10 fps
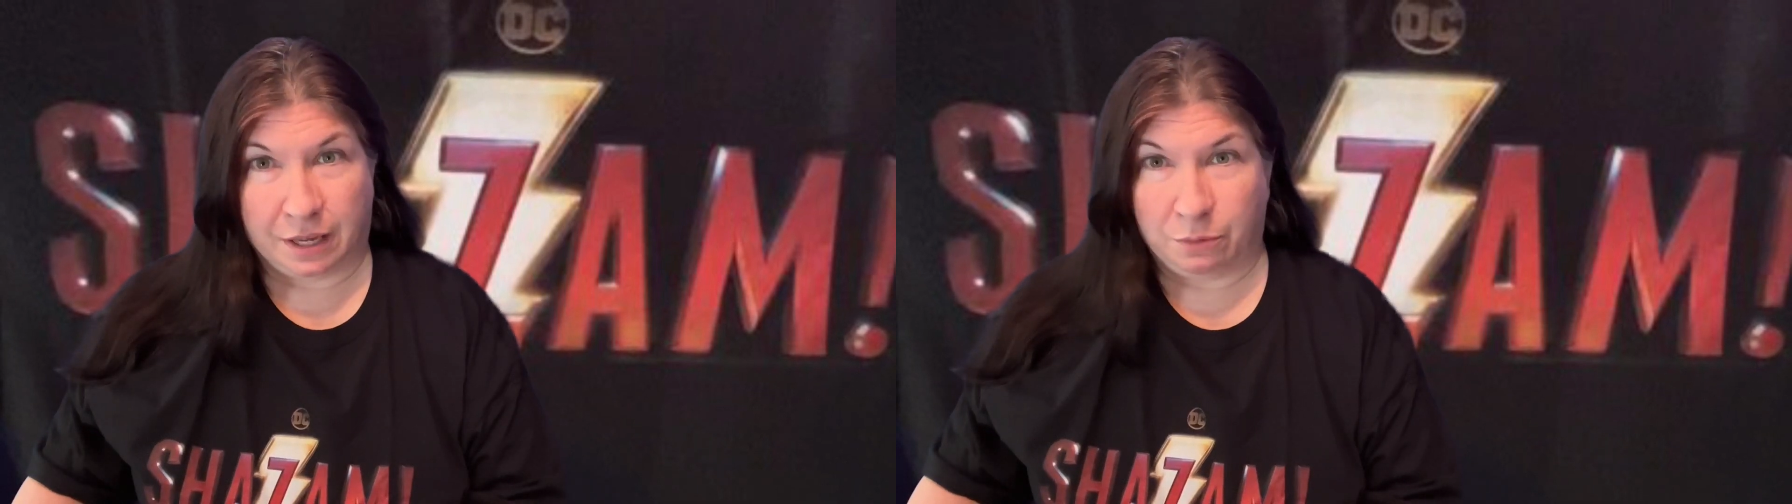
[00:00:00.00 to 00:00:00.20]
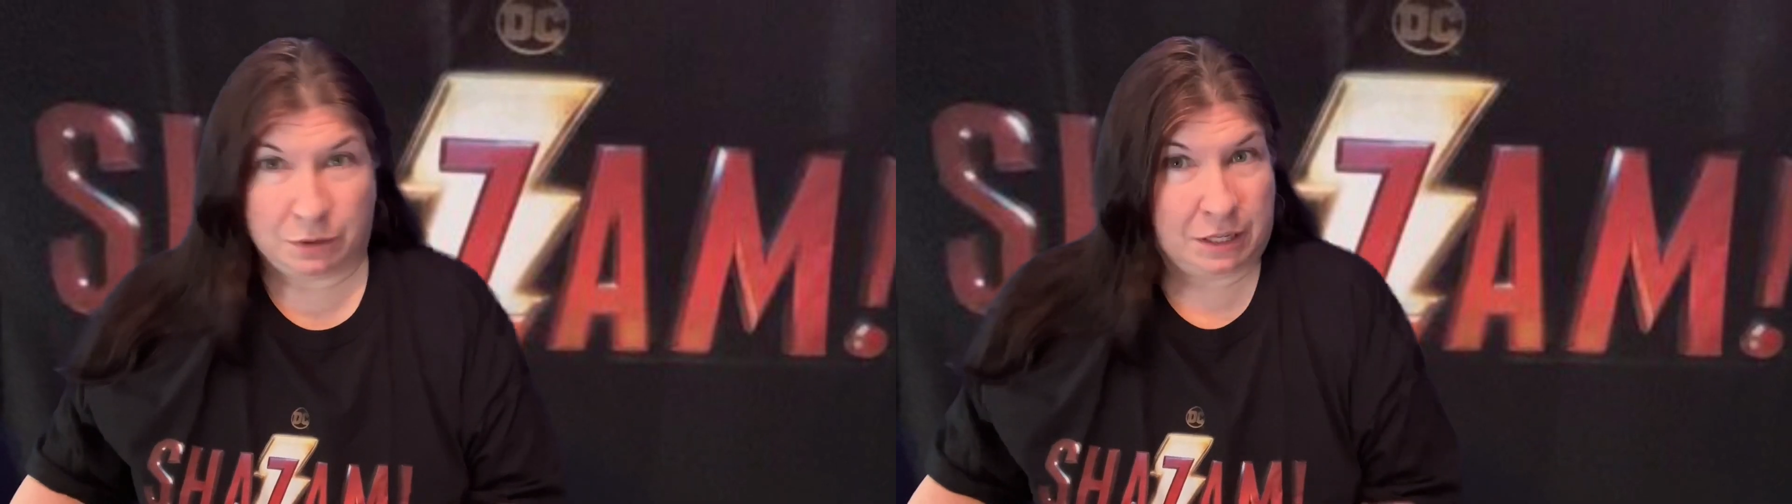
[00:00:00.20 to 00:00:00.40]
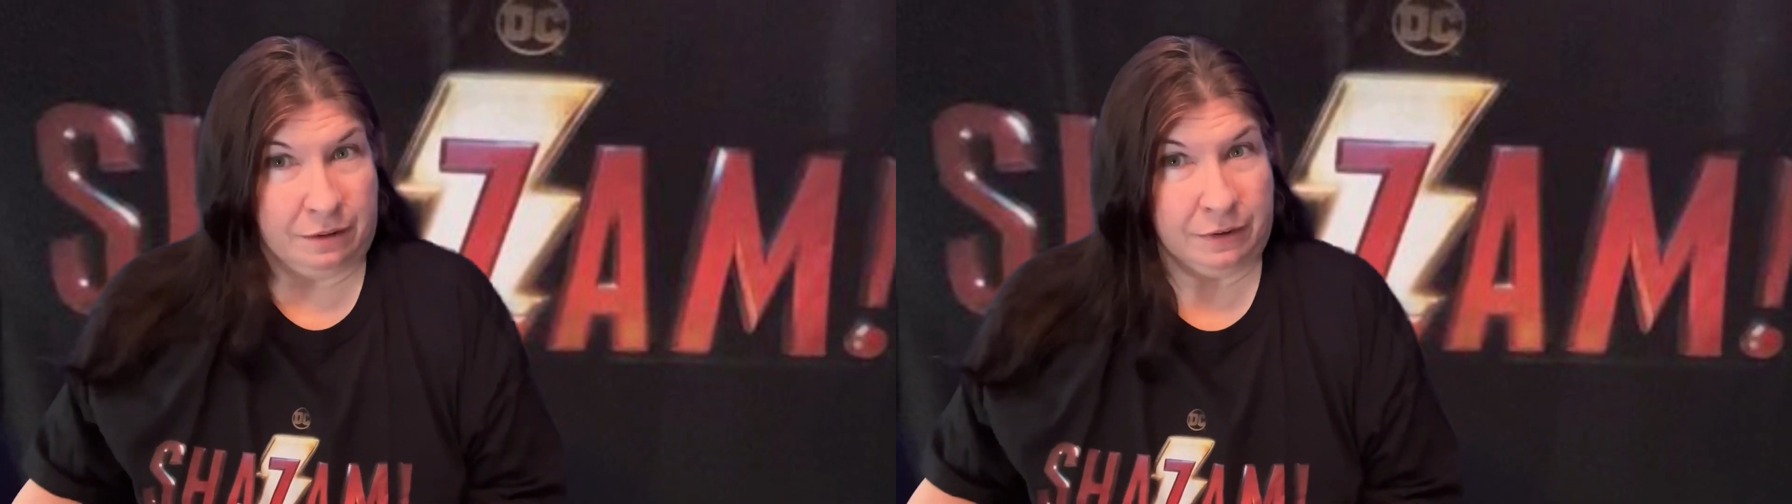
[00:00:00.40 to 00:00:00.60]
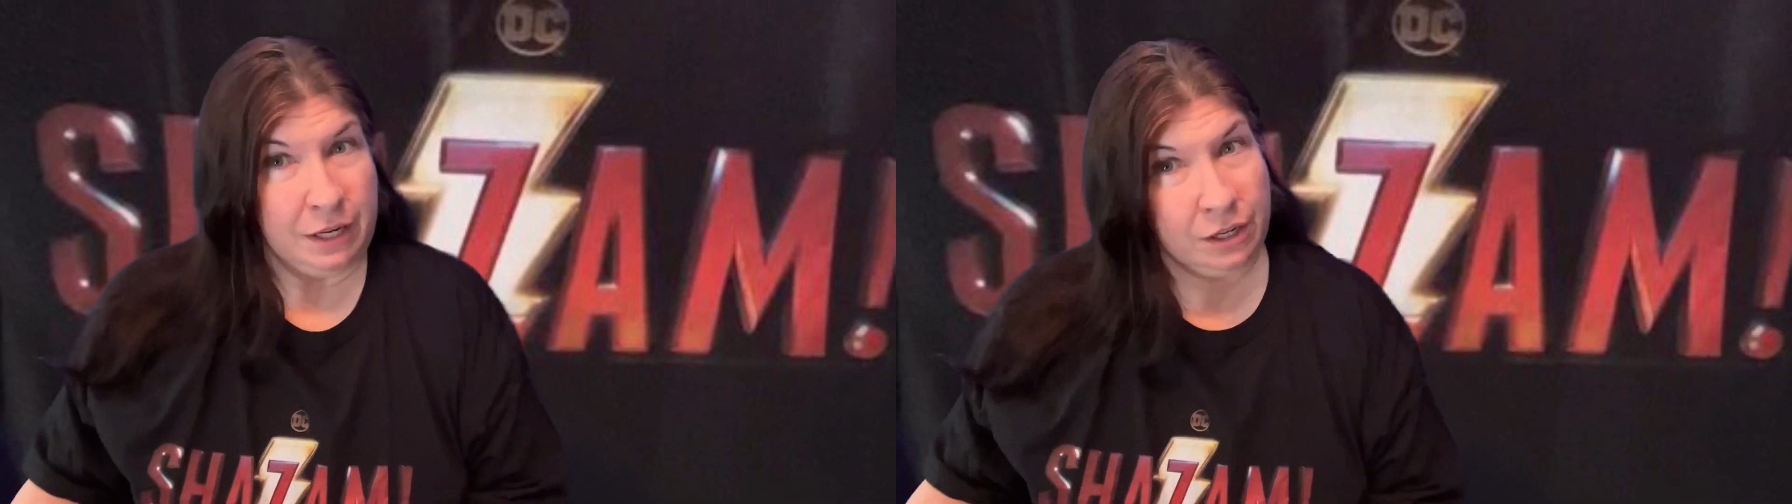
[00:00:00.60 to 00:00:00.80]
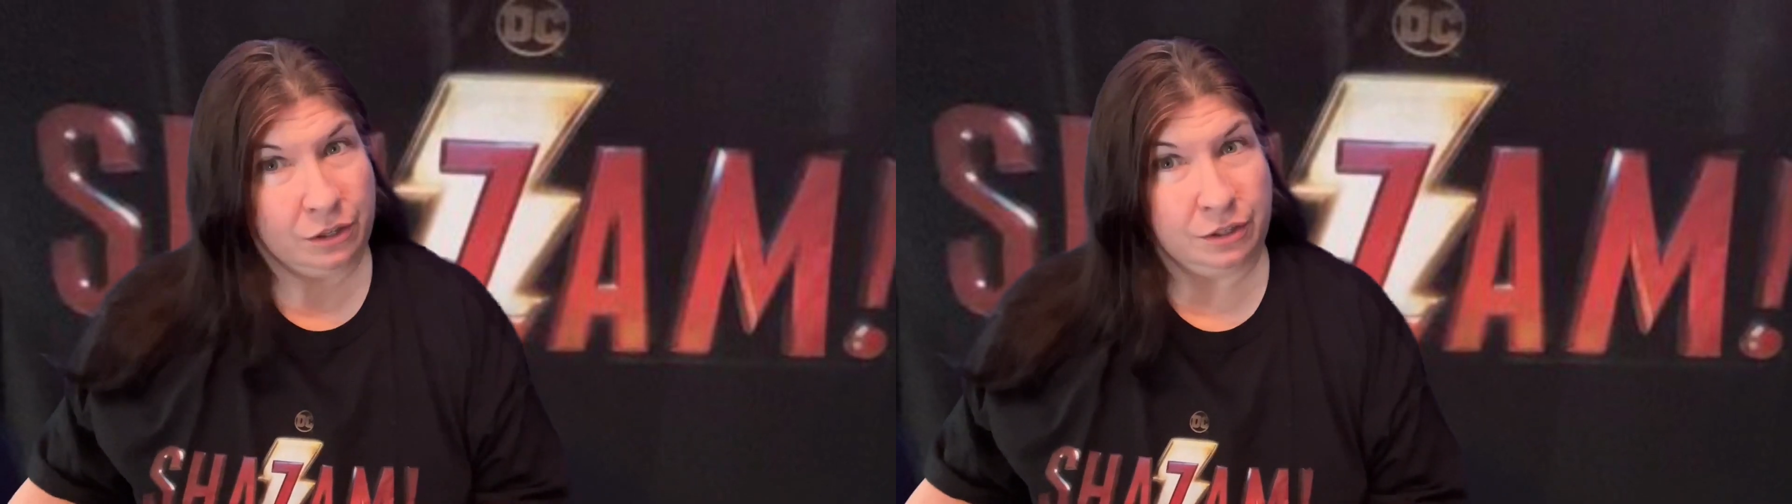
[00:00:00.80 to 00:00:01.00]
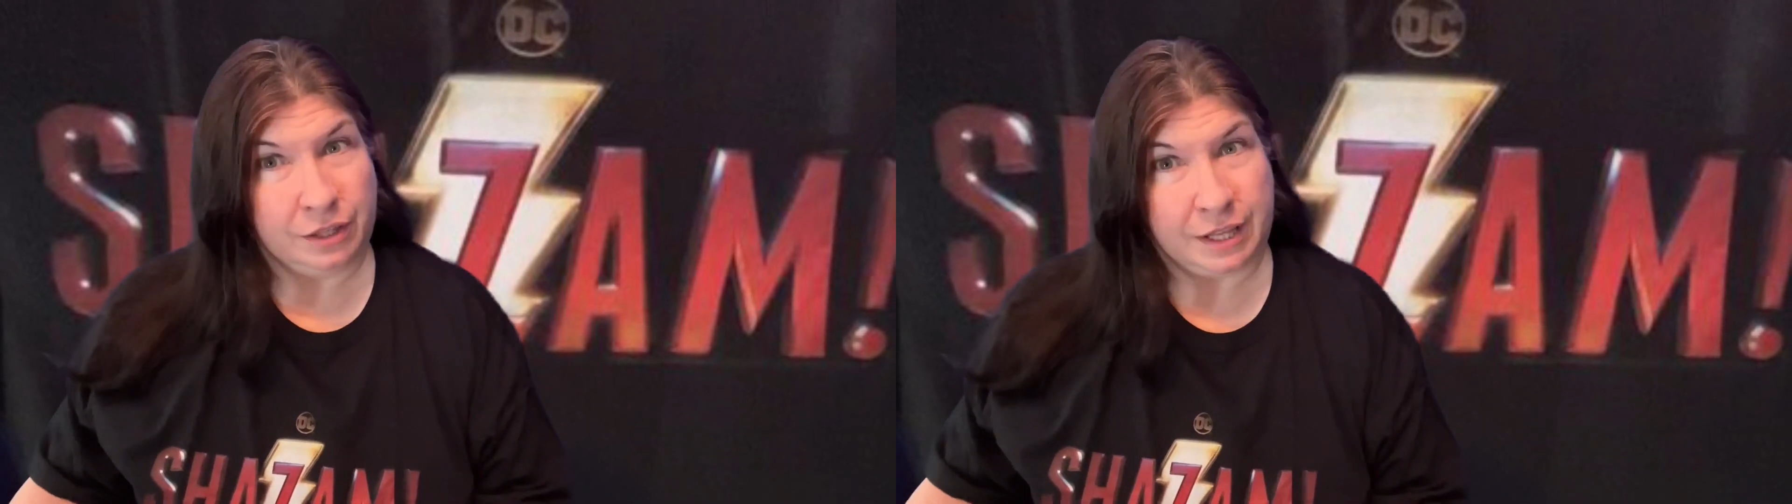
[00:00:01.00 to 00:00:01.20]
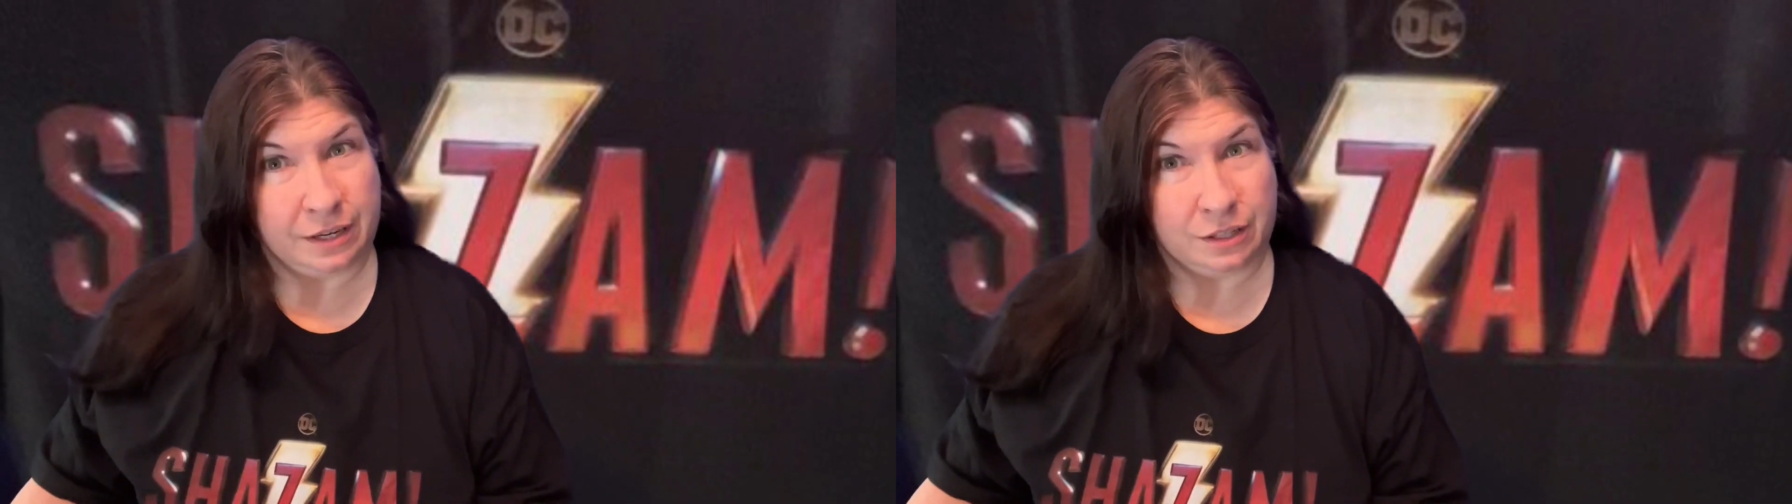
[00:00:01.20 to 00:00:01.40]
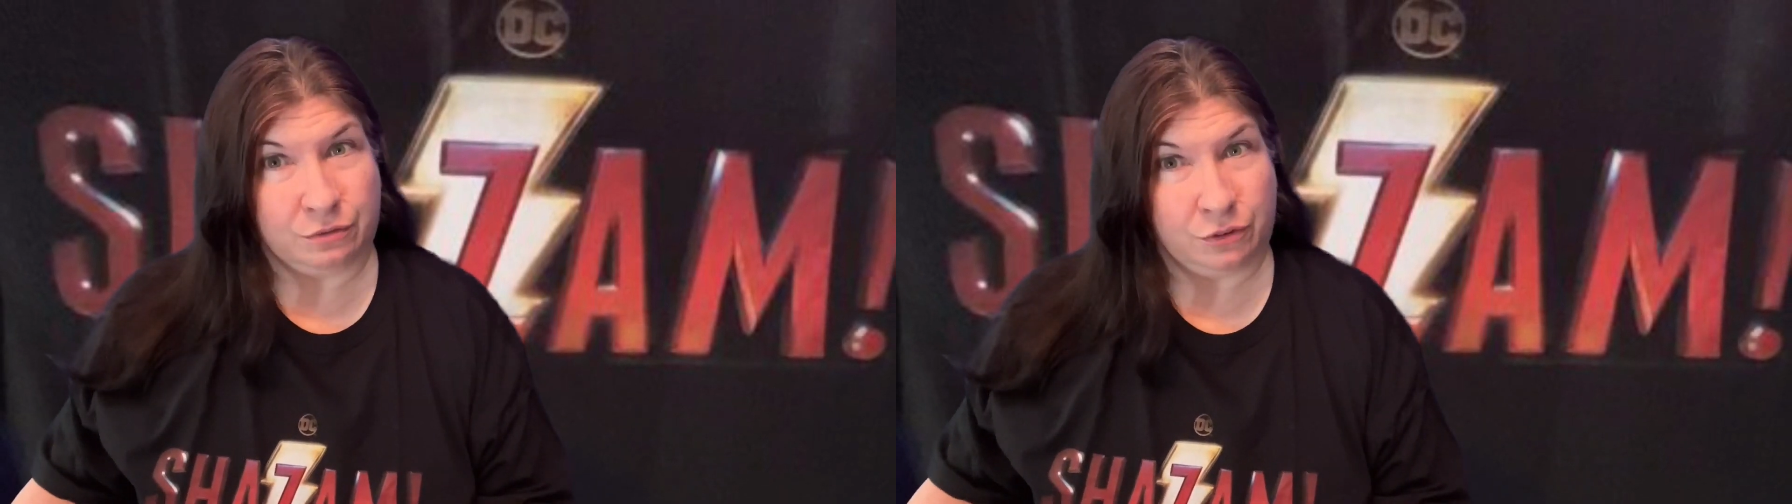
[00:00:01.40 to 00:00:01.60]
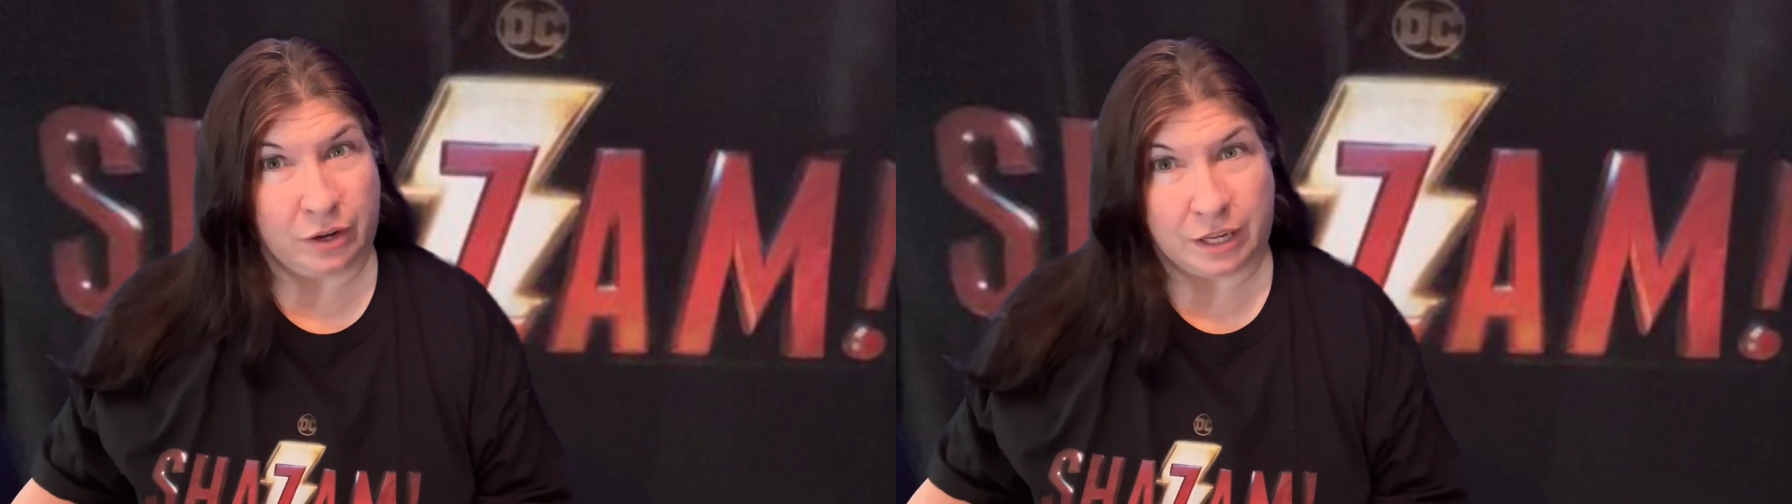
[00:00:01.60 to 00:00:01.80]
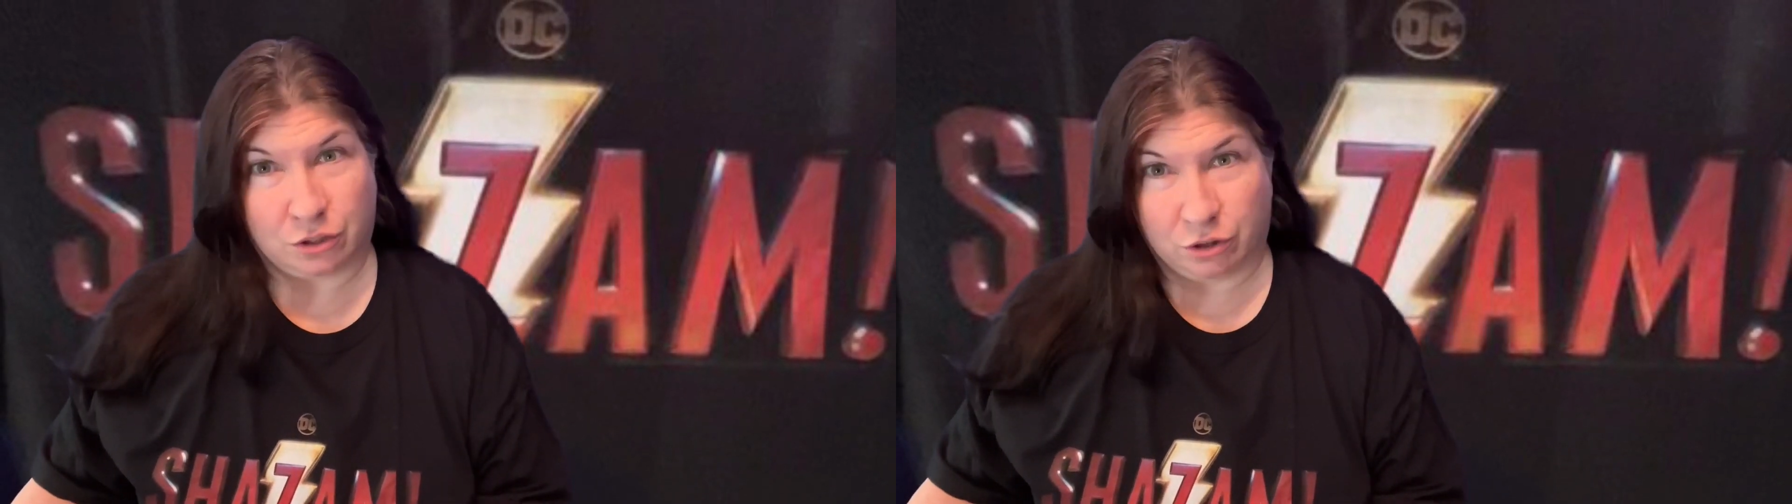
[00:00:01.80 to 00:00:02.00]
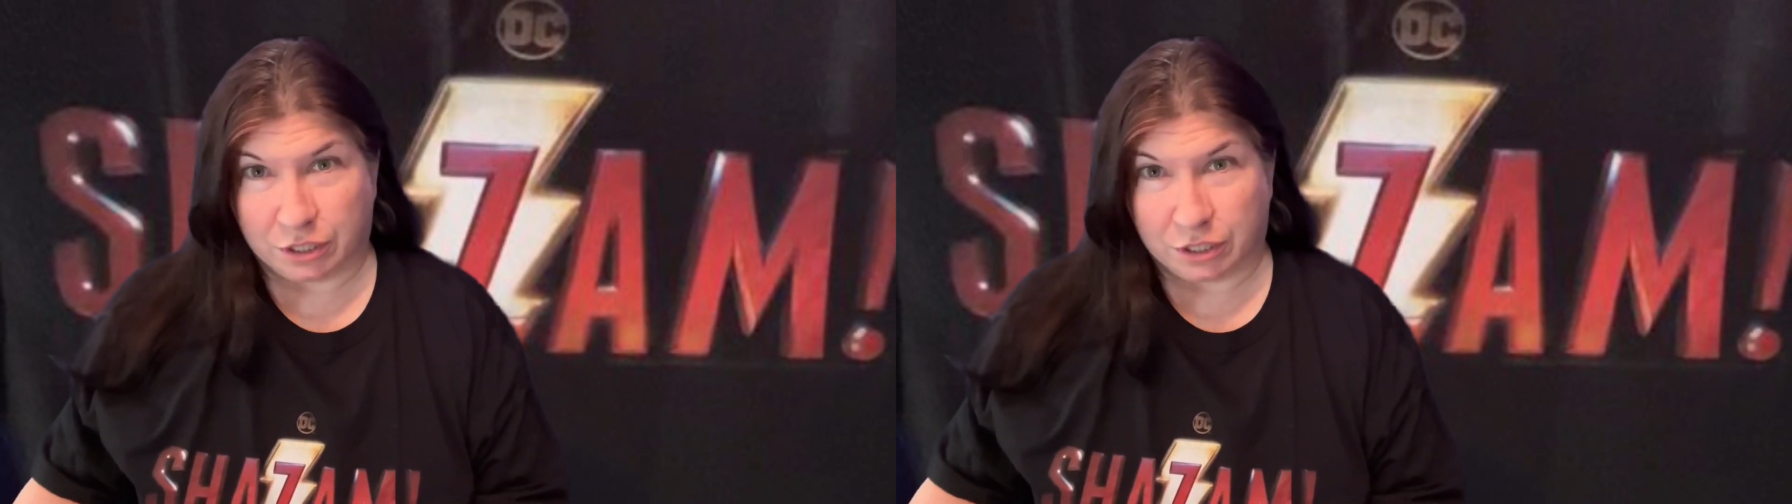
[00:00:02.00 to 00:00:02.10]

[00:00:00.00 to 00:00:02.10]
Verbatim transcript: It wasn't even in theaters for as long